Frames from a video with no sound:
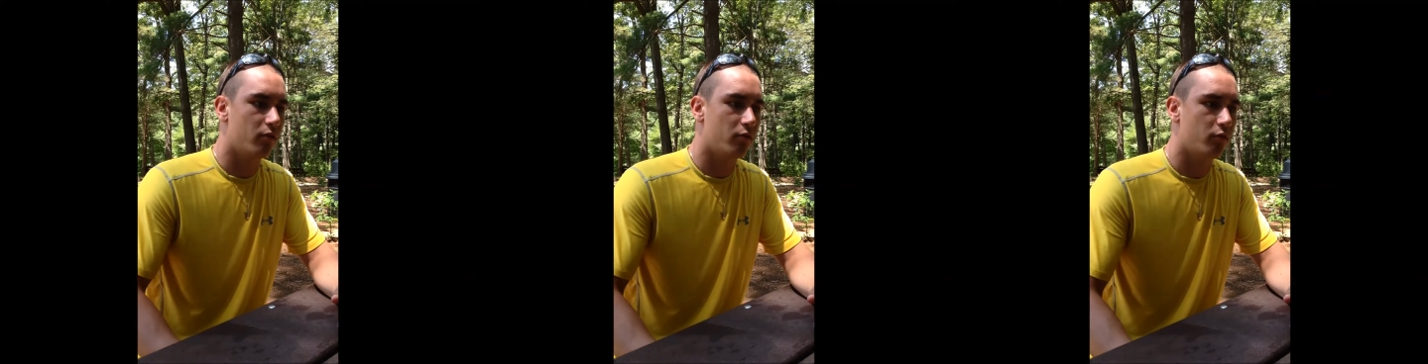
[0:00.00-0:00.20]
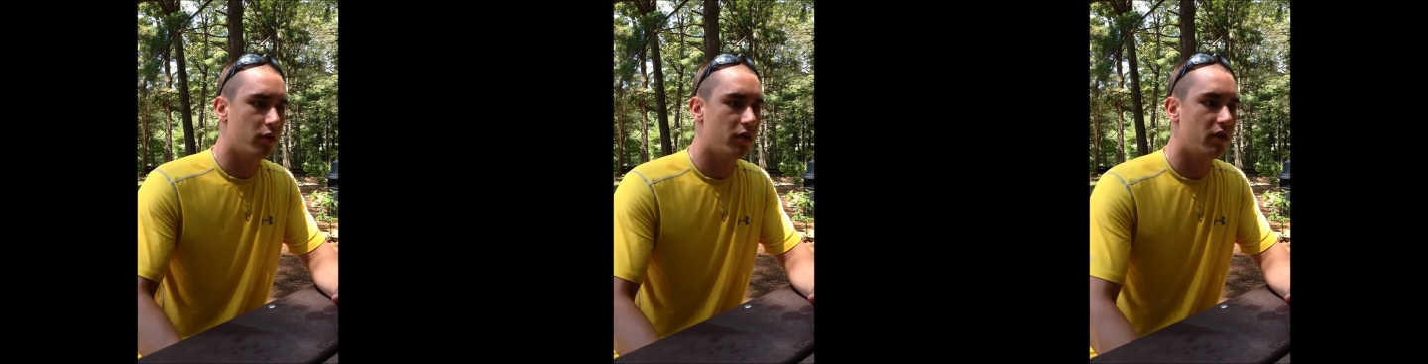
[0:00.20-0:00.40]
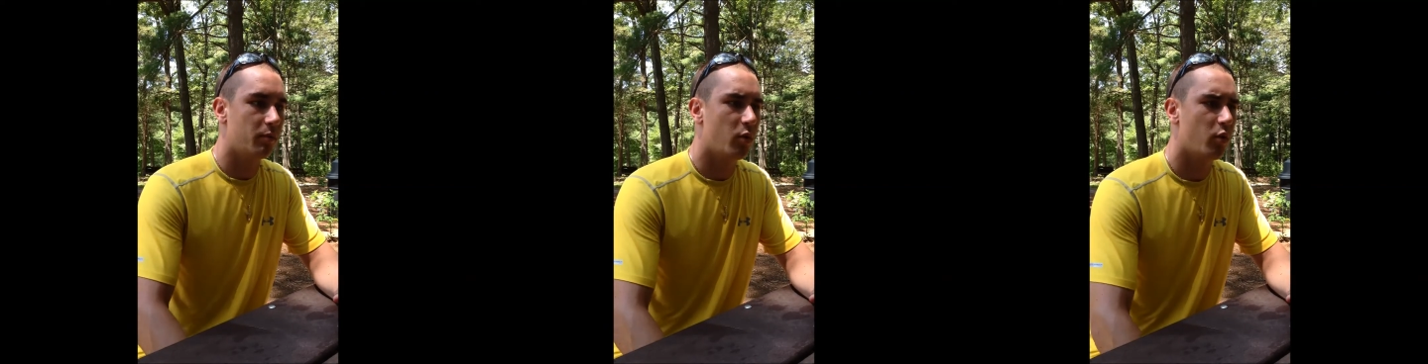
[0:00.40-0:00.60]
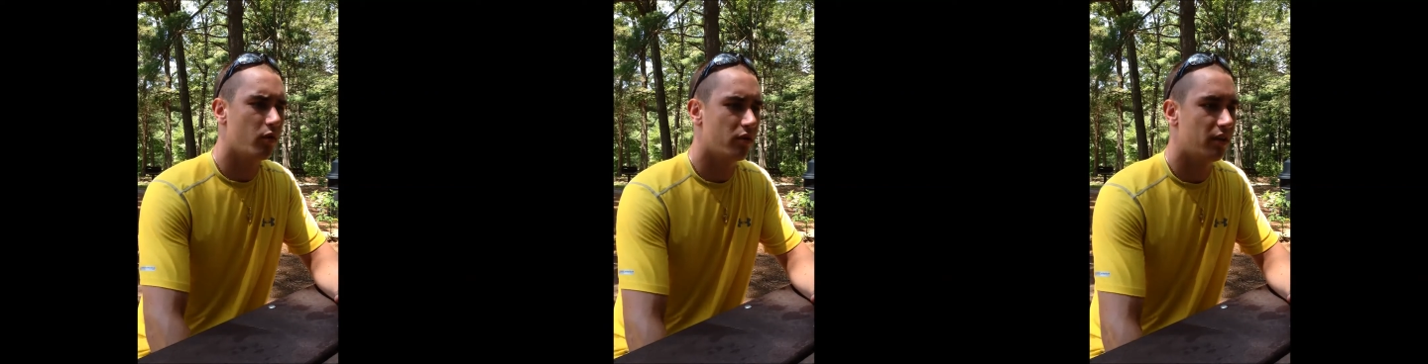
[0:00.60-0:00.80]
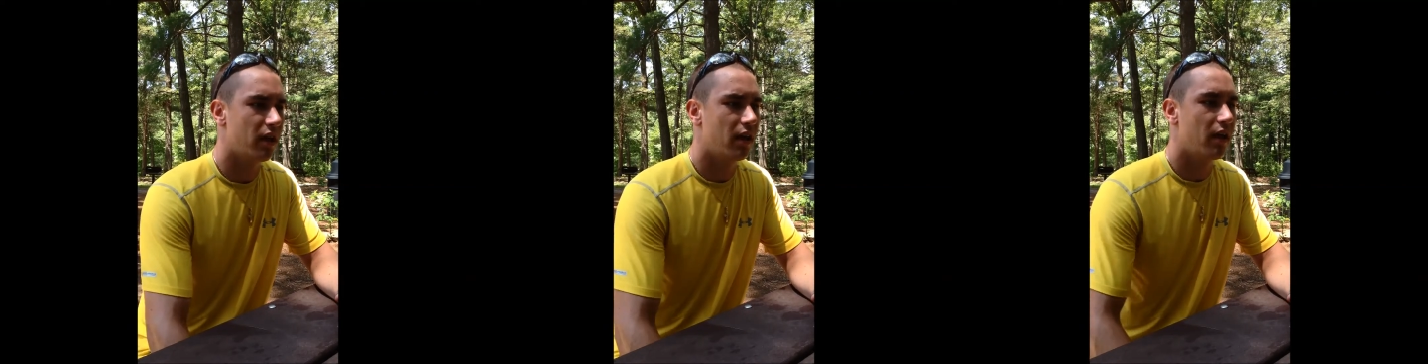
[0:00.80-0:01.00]
really
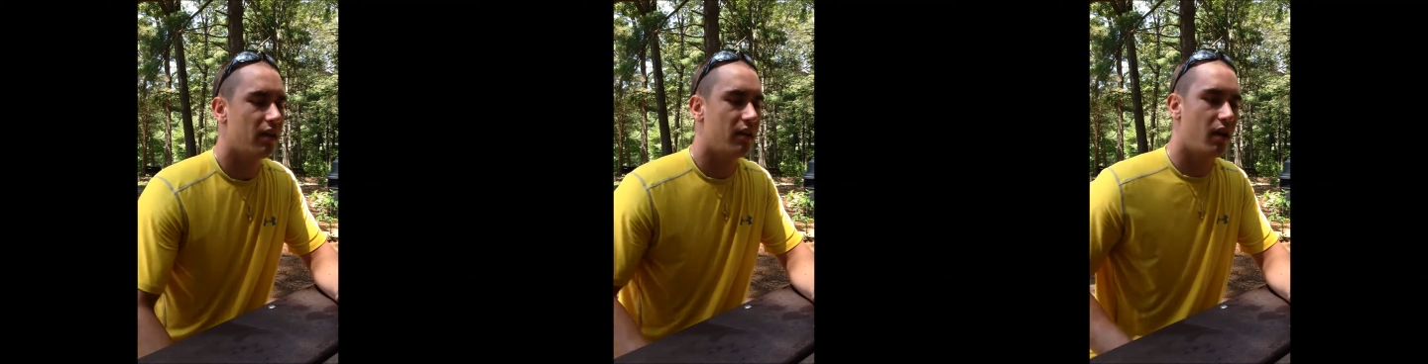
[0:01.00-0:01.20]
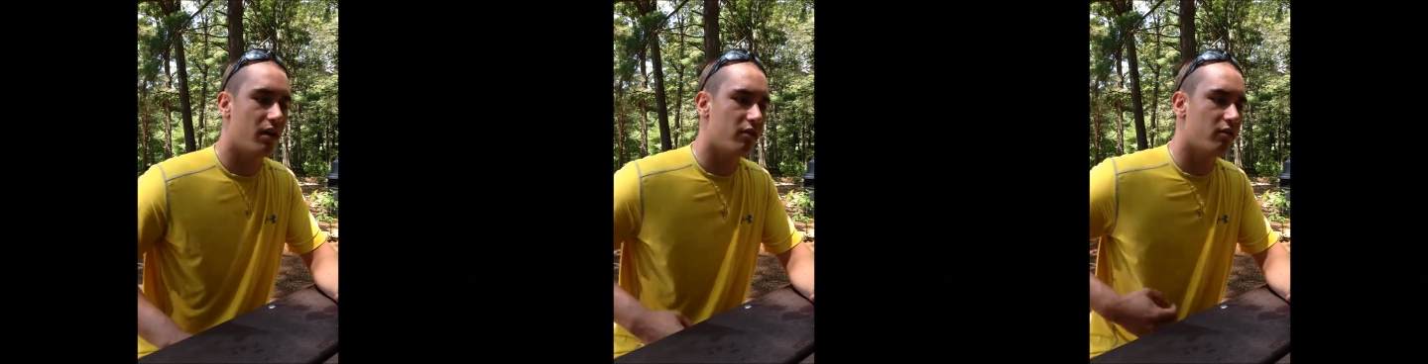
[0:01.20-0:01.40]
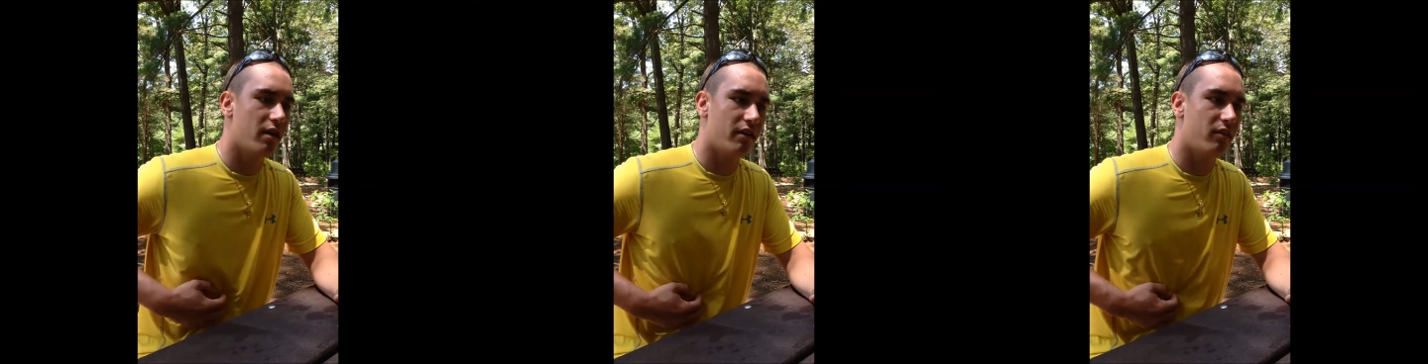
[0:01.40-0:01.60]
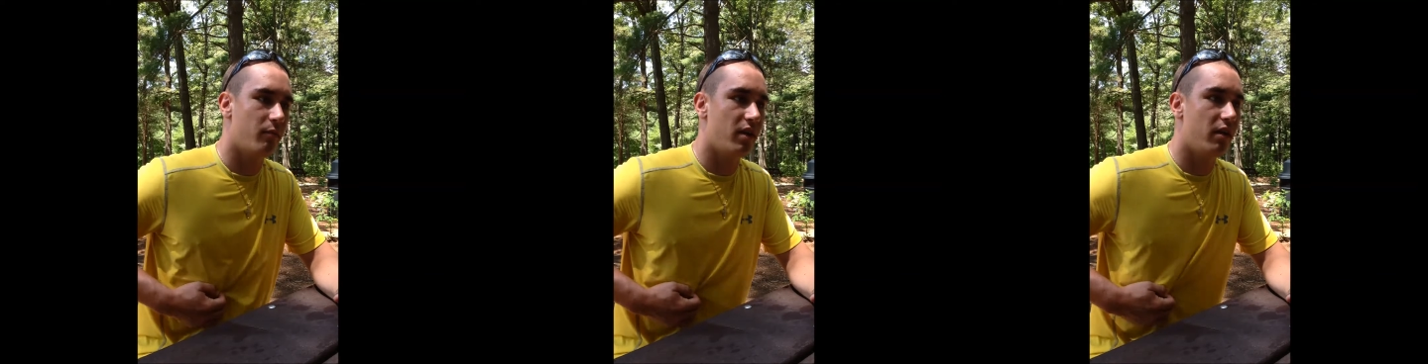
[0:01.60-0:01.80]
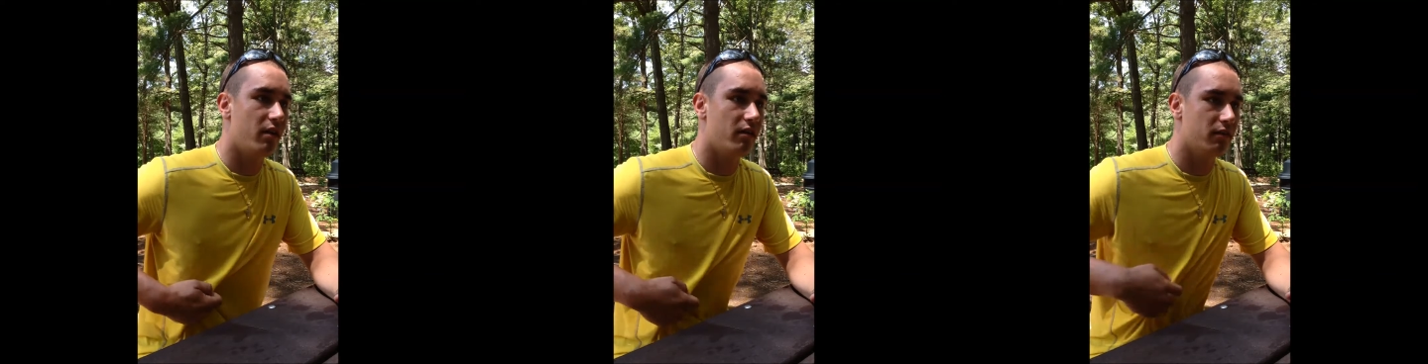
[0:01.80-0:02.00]
poorly. I, I
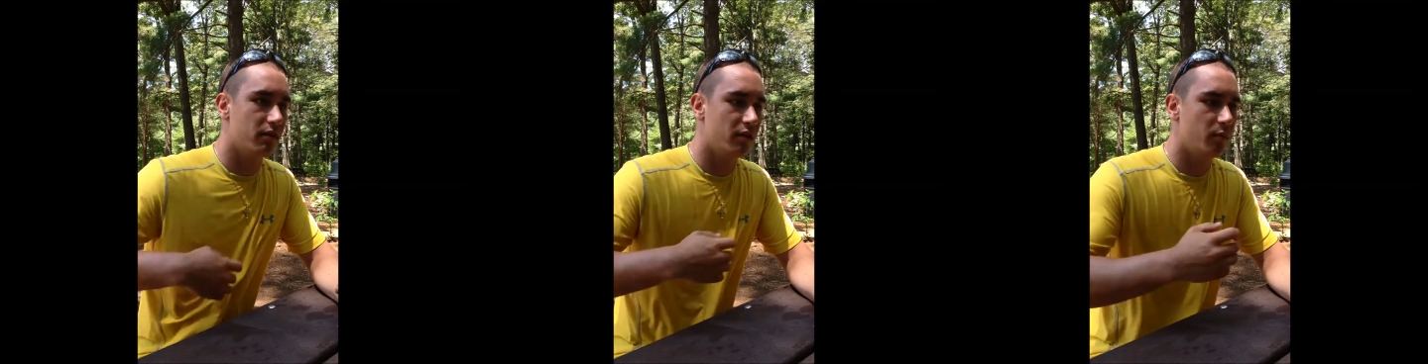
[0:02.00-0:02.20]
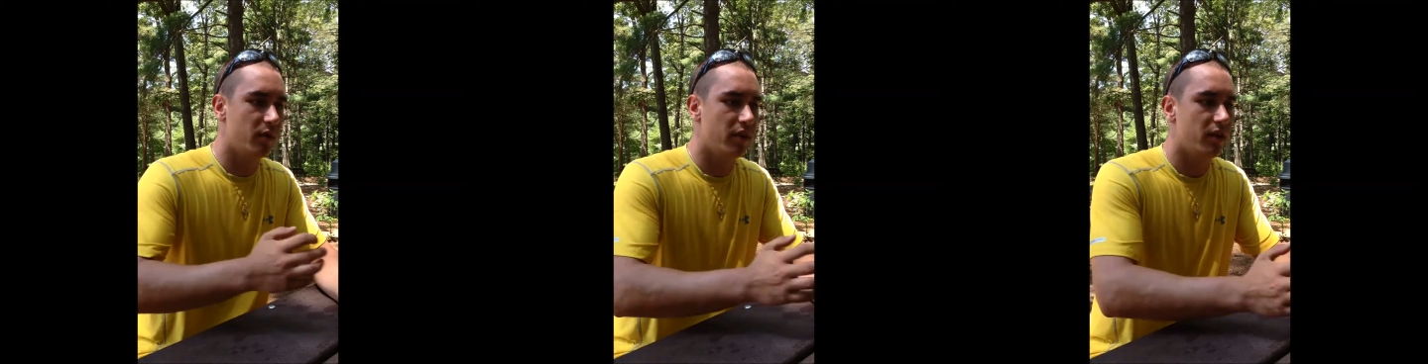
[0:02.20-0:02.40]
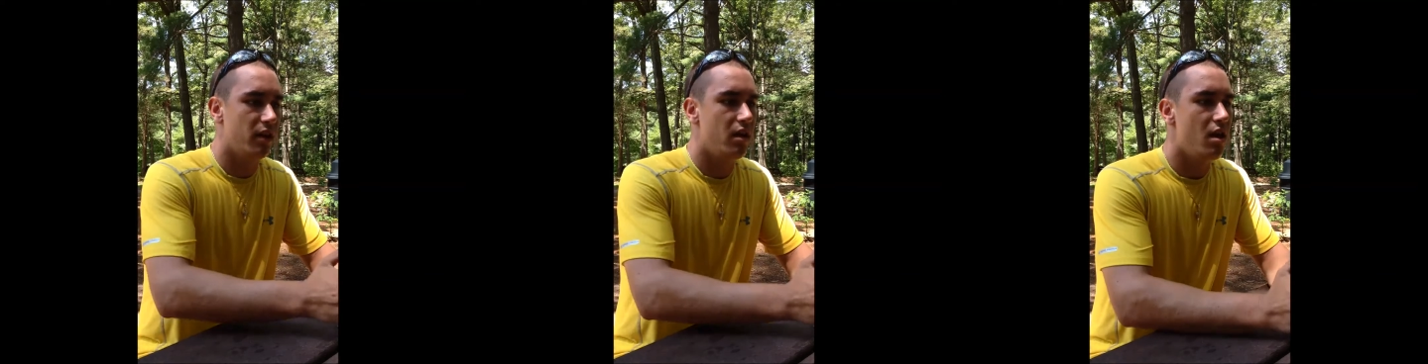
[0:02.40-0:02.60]
underestimated it a little bit.